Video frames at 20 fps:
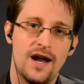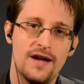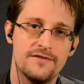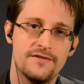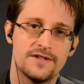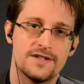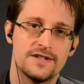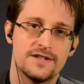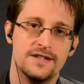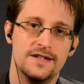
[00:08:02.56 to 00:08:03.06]

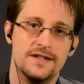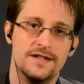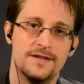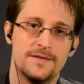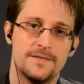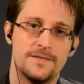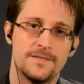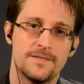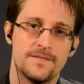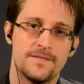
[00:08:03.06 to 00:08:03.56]

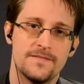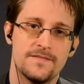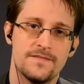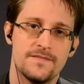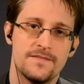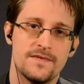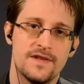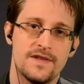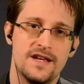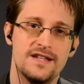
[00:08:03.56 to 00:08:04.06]
Privacy
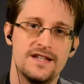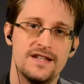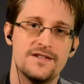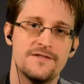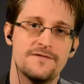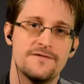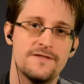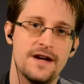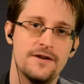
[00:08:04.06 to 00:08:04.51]
is the